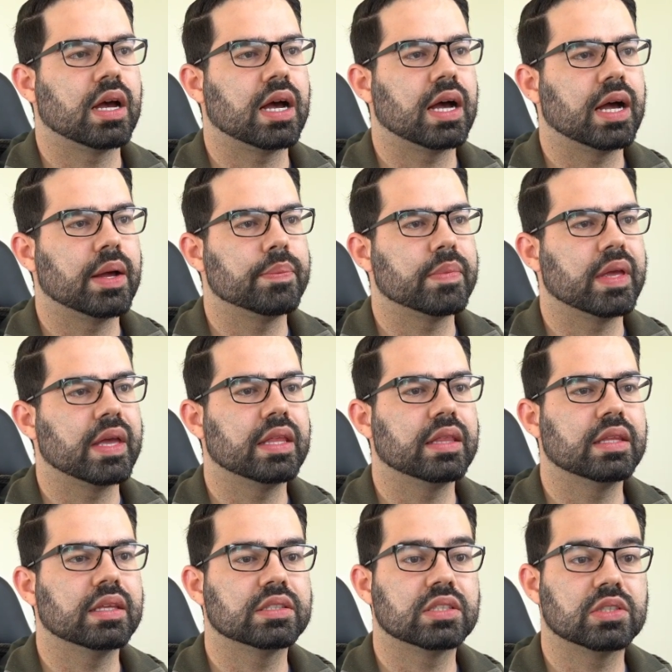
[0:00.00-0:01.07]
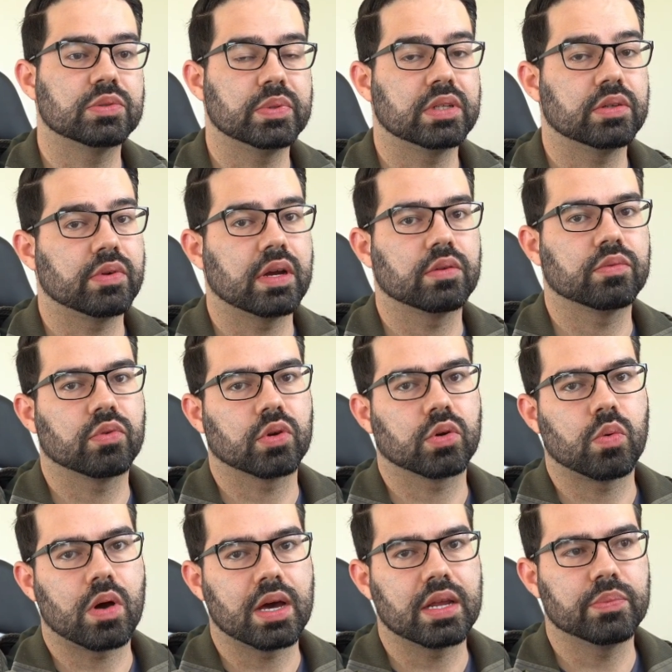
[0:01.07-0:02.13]
And this has been around for
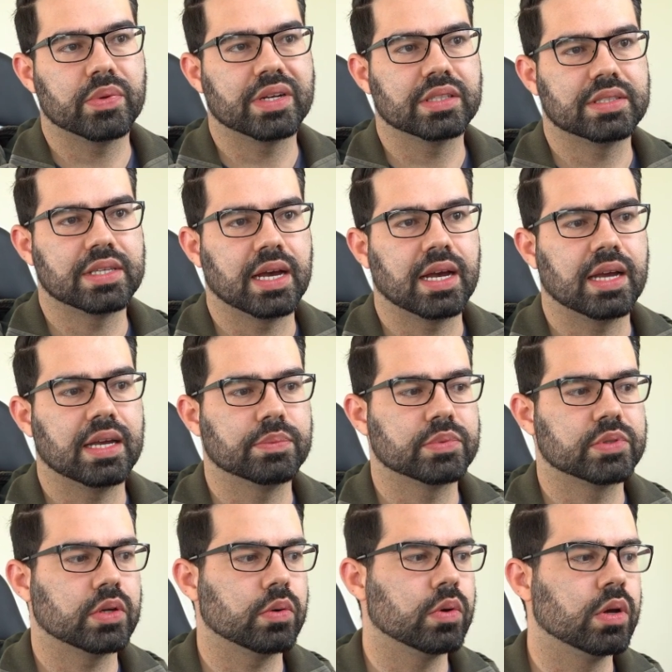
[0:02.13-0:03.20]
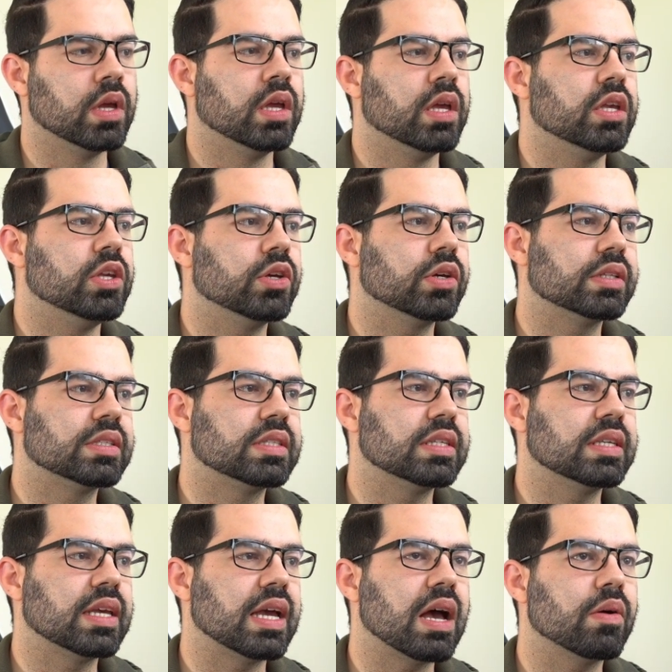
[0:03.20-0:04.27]
quite a bit of time. So you could
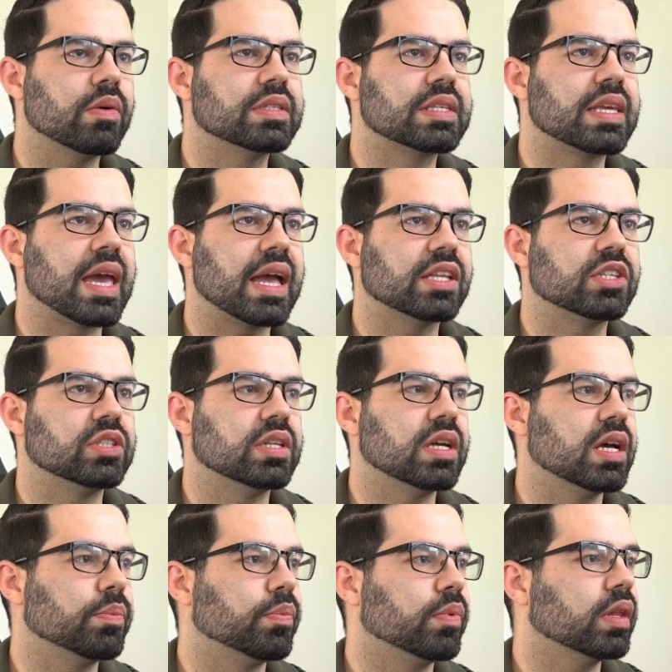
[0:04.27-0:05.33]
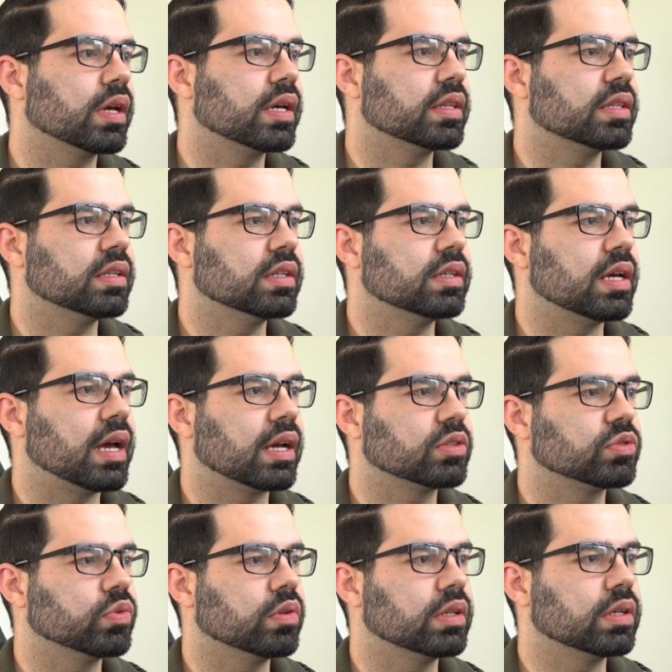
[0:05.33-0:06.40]
see how it's catching up. Look at the
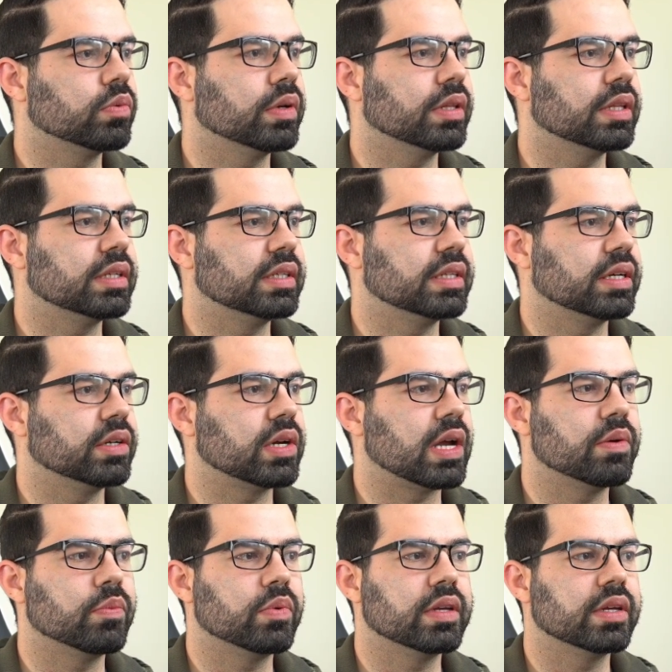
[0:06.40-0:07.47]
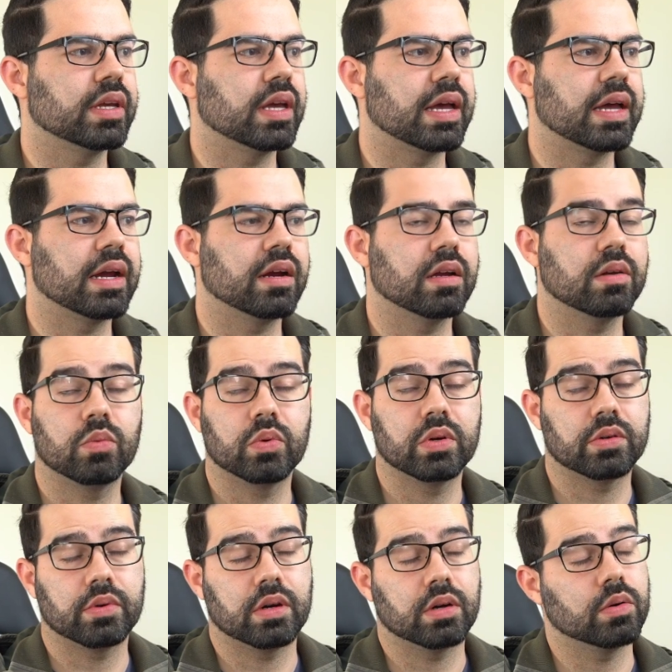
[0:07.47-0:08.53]
actual liquidity there.
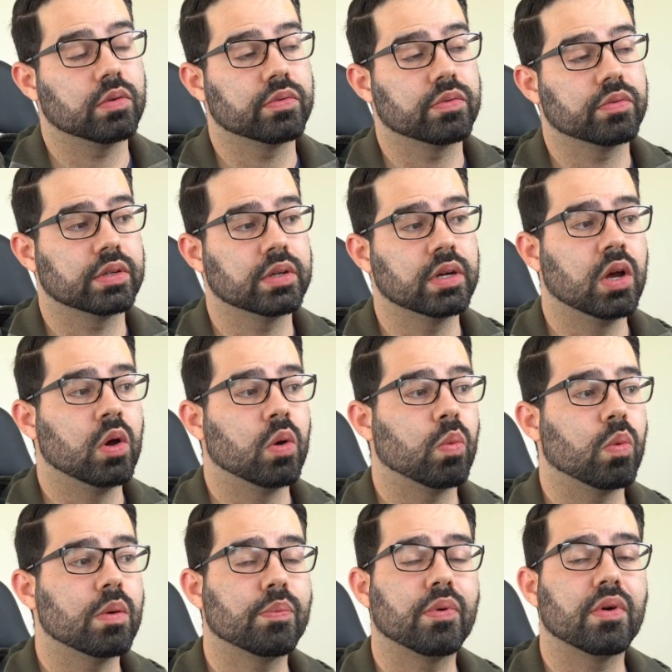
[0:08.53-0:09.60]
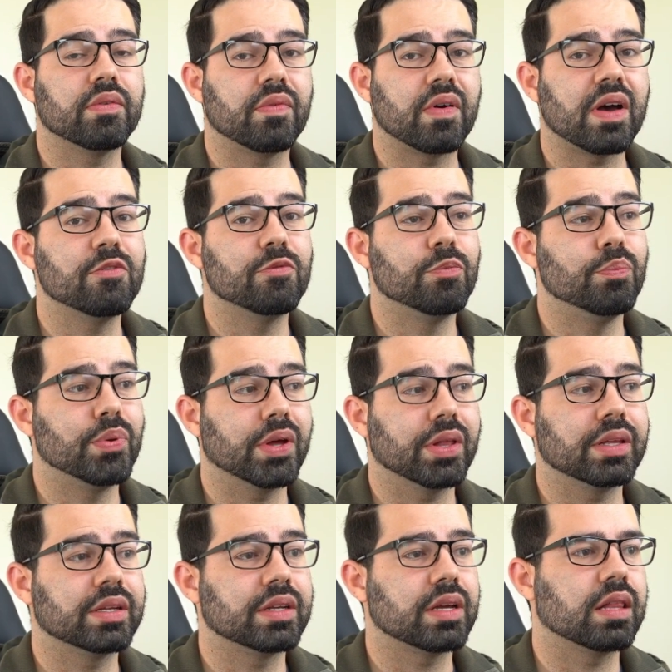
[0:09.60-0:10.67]
We're over $1.5
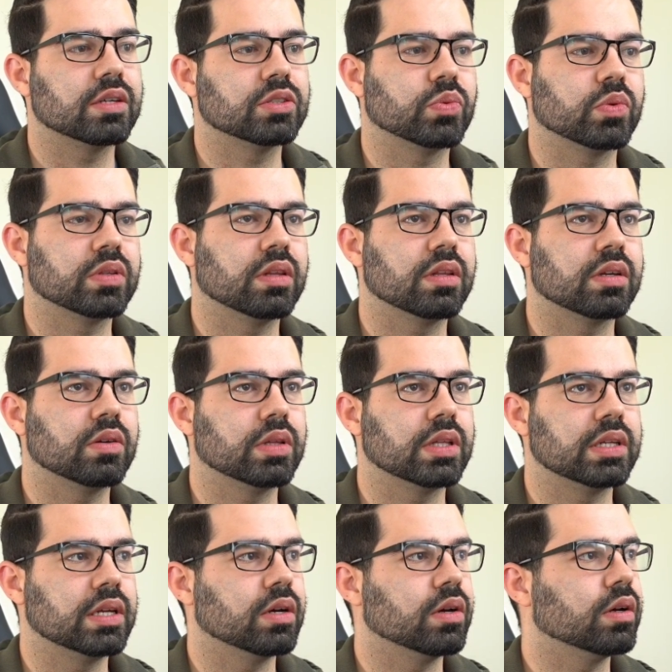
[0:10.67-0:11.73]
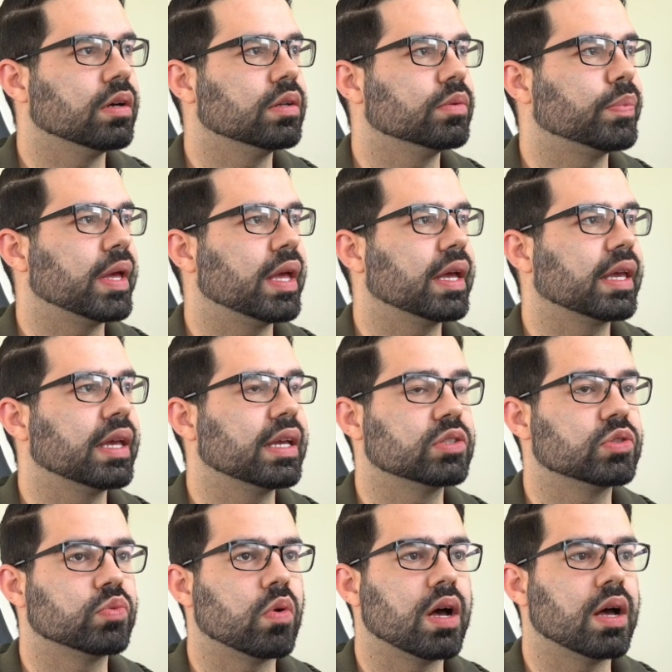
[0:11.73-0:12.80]
billion worth of liquidity on
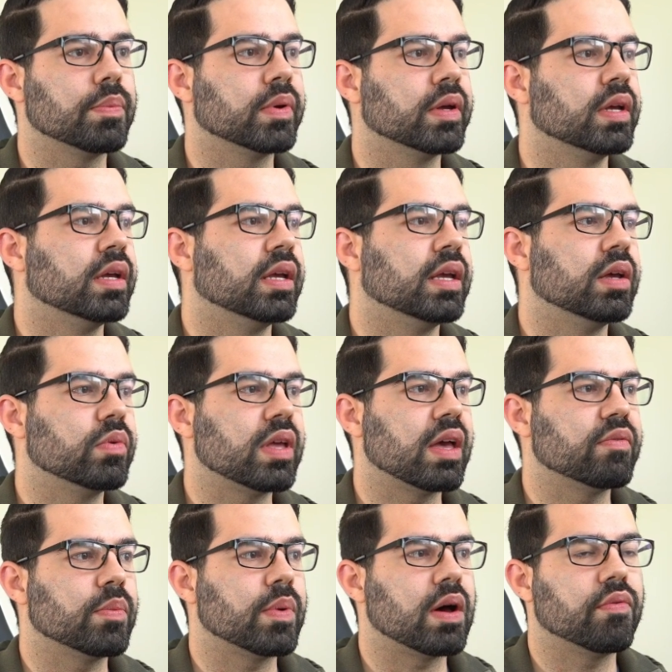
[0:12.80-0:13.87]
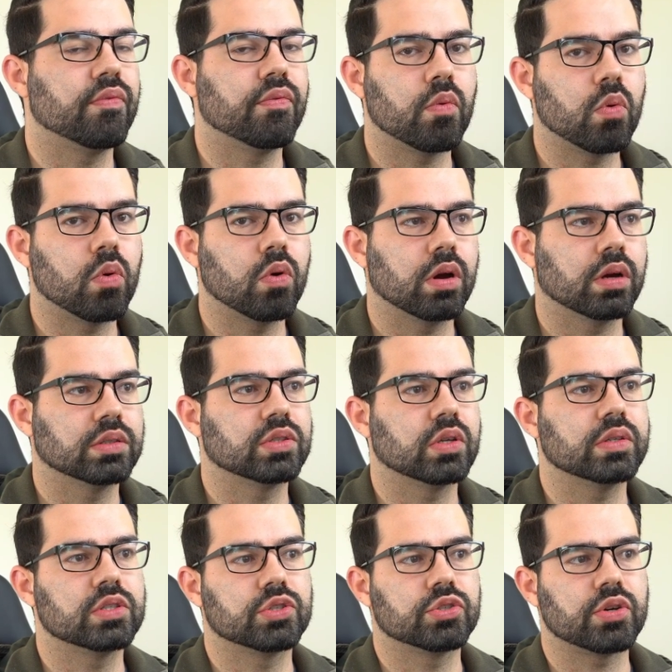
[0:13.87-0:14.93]
PancakeSwap, and we have about 4. So
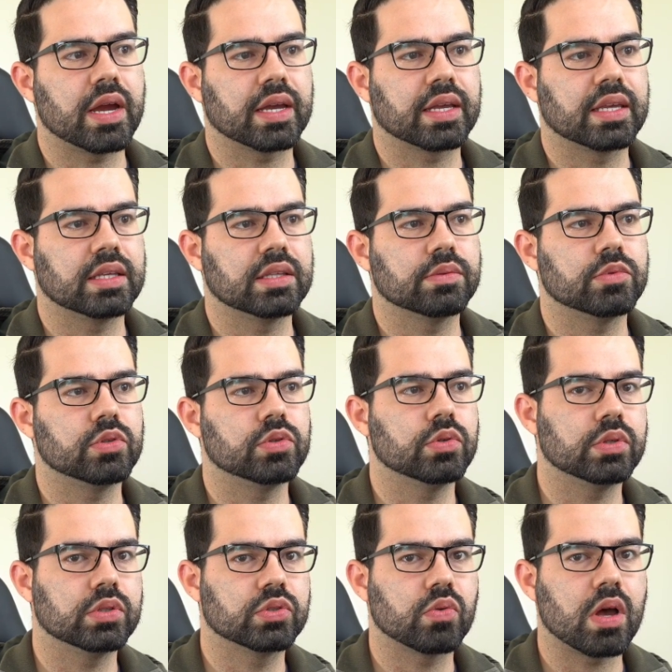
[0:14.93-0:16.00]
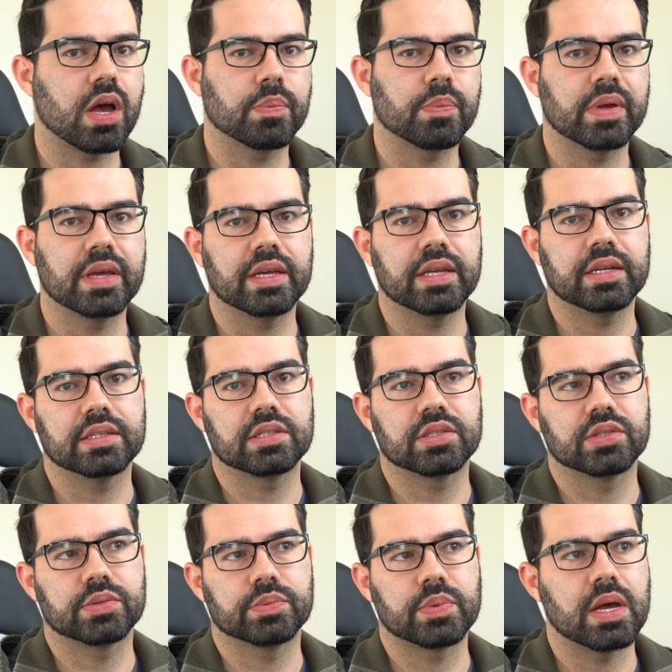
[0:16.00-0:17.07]
it's tracking Uniswap, and
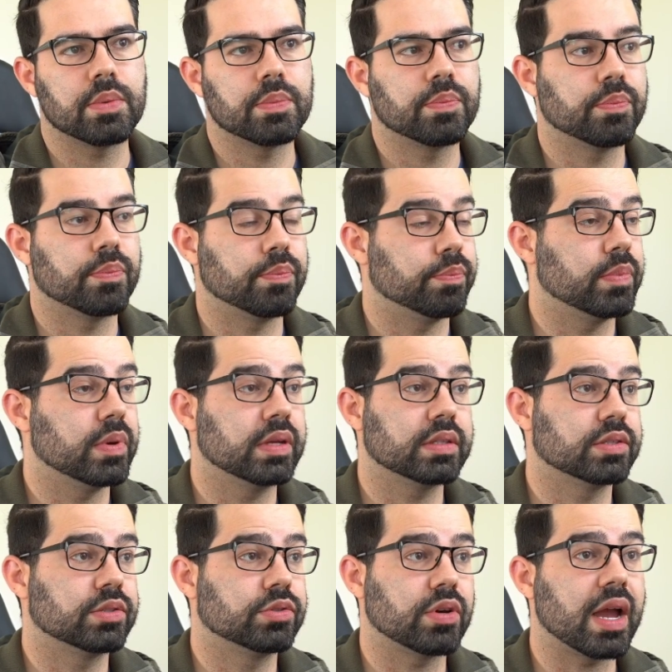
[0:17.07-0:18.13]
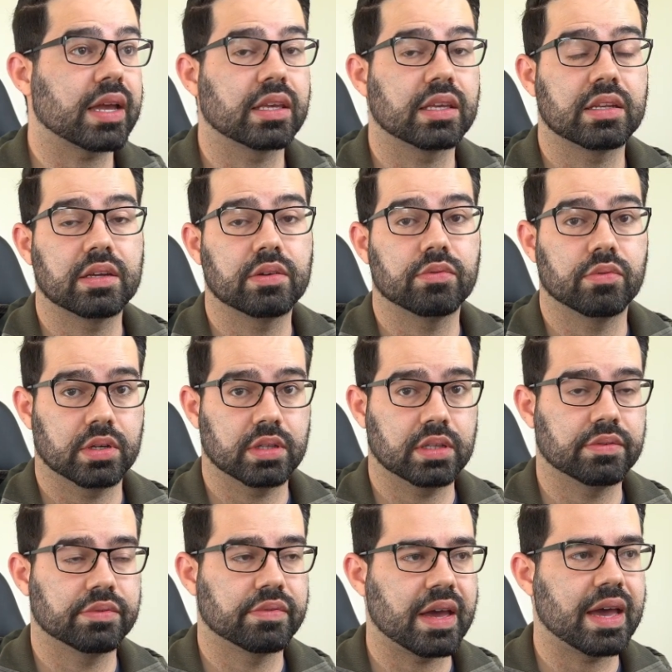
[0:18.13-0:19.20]
it's tracking it
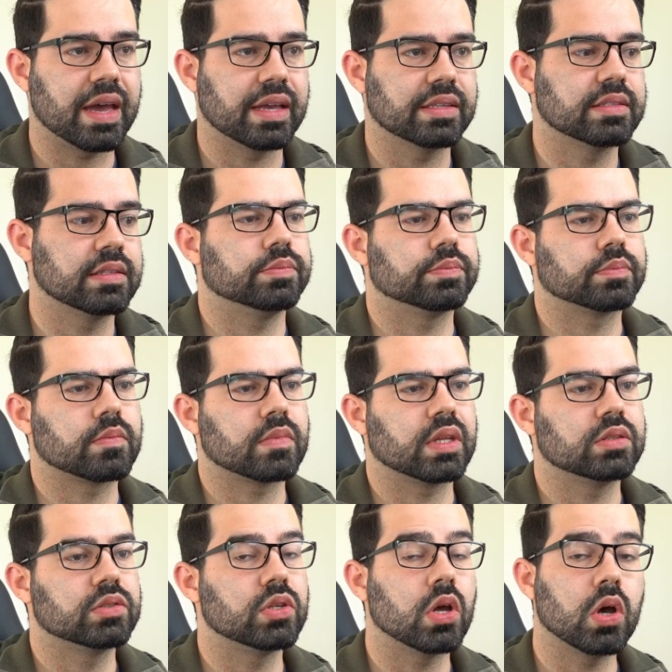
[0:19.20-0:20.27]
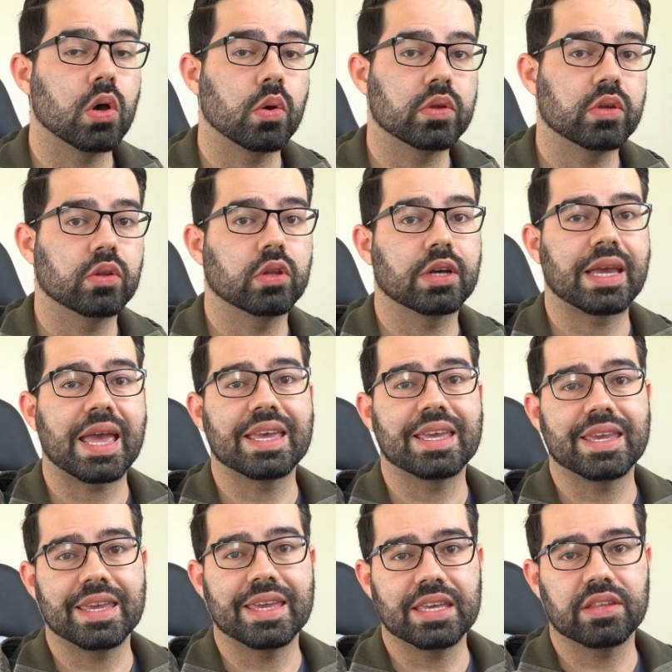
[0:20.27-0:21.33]
really fast. So you look at
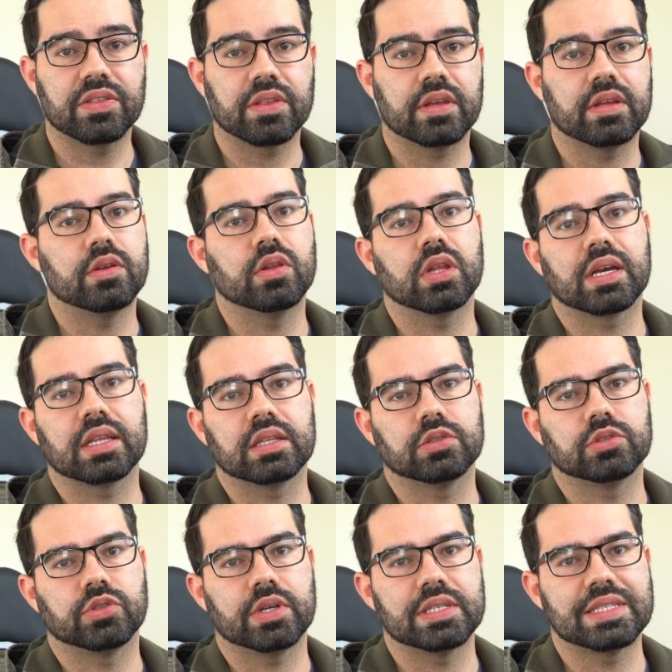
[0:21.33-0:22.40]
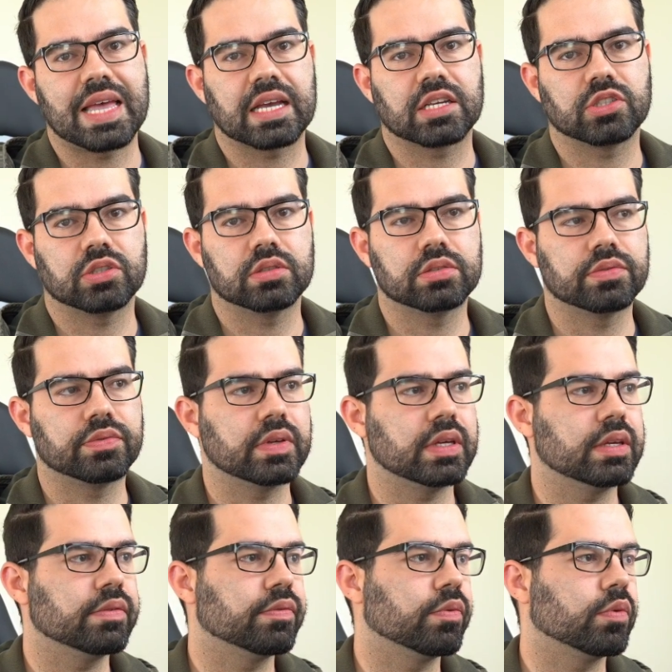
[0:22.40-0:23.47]
ETH and you look at the transactions
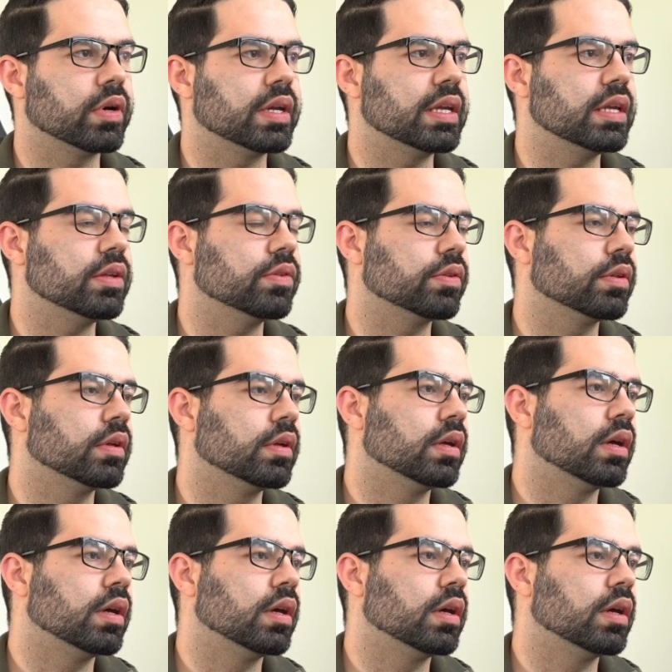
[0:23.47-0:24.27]
fee for ETH.